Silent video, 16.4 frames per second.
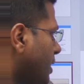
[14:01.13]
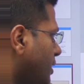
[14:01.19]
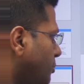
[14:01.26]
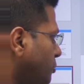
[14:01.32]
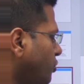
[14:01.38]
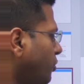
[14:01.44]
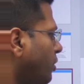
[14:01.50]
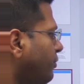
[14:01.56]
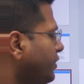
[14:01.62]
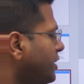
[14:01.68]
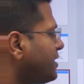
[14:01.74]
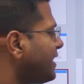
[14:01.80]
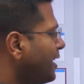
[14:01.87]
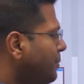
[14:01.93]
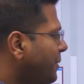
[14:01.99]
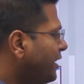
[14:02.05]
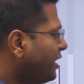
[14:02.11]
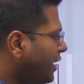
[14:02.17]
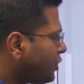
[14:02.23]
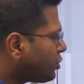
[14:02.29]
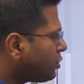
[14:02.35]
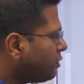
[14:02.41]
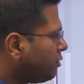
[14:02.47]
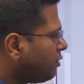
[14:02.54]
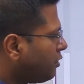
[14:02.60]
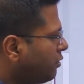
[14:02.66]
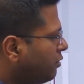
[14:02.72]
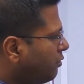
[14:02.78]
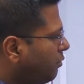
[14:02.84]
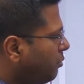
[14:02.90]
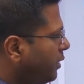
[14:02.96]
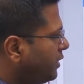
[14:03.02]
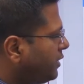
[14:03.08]
removal of the sedimentation
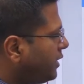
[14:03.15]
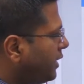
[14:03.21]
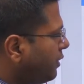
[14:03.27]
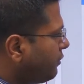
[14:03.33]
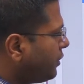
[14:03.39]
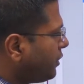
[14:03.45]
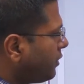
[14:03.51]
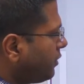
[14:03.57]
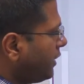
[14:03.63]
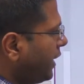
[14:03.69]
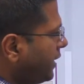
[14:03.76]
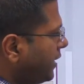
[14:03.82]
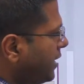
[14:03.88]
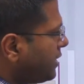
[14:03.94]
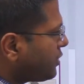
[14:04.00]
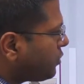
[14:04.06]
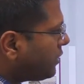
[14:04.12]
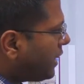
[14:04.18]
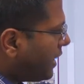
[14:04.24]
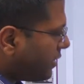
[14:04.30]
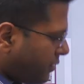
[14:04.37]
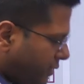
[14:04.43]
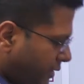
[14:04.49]
uh, in the river area, so that